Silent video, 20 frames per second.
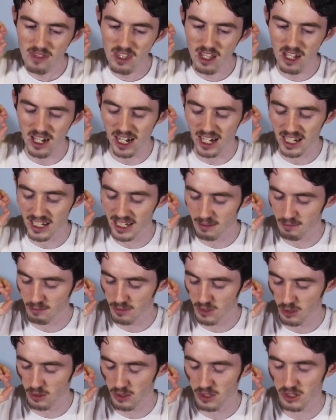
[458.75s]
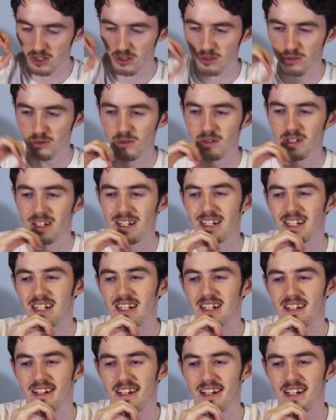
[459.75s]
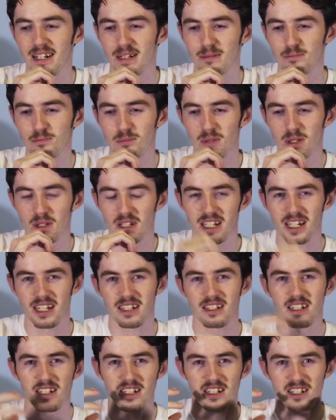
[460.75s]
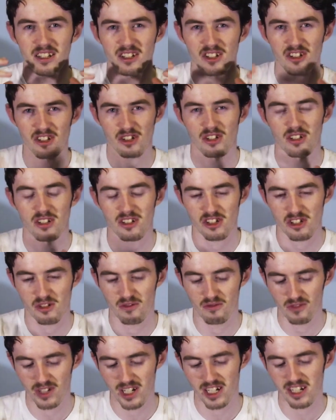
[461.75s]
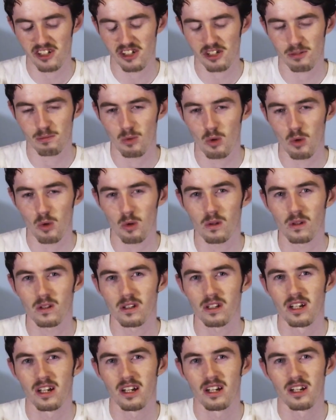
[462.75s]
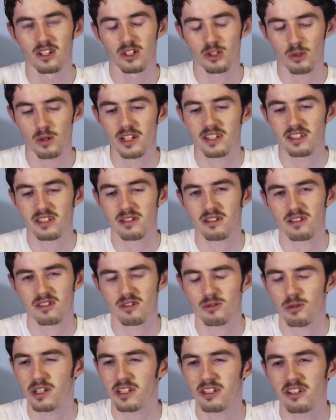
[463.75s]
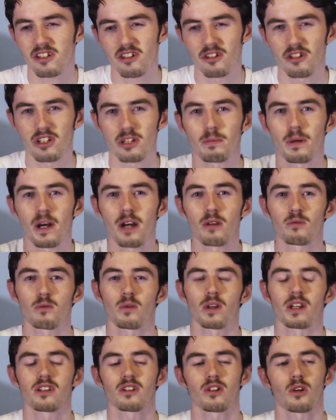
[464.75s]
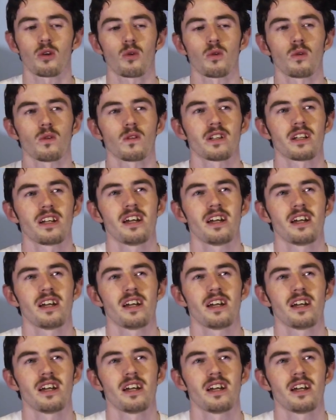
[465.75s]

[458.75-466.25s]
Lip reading: I am going to get a really small 20 to £30 one called,